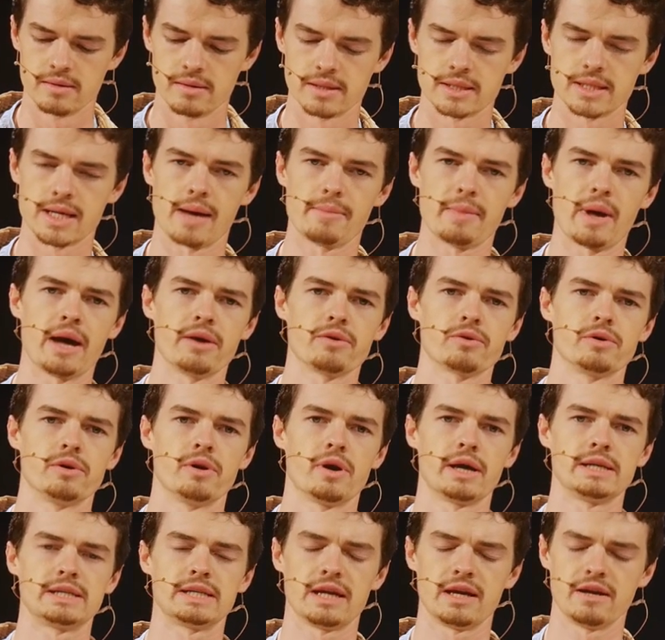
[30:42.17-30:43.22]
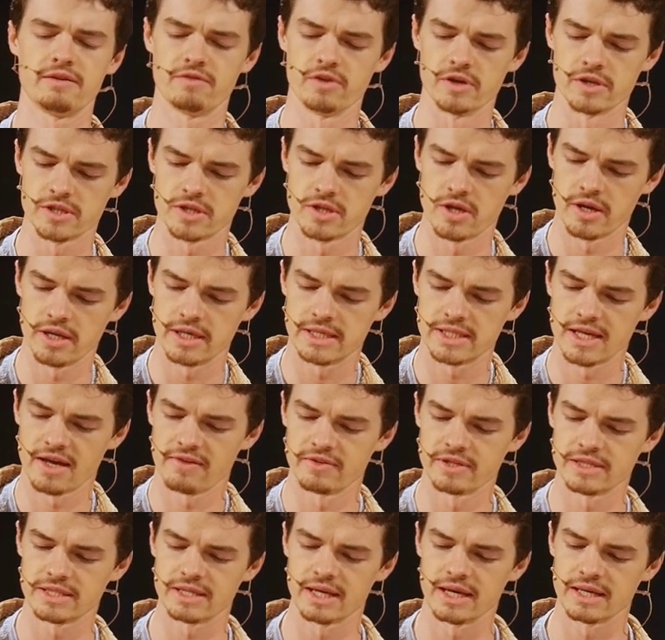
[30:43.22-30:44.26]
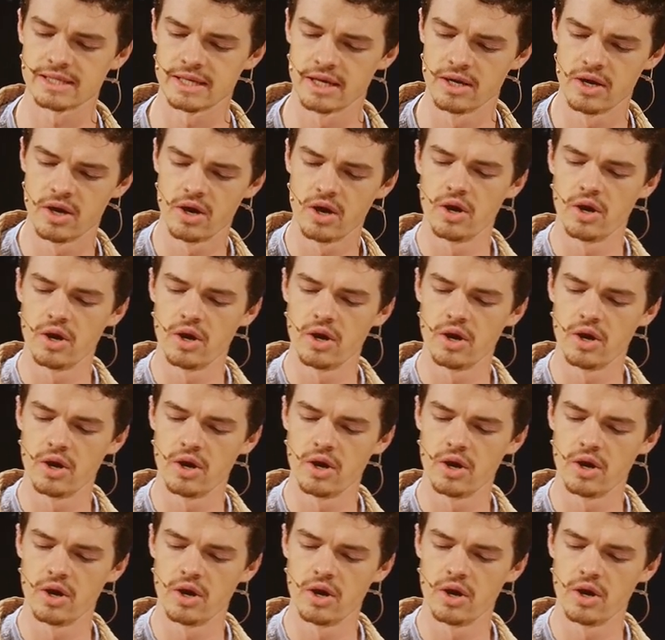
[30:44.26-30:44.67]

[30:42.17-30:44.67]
Psalm 119, verse 37 says,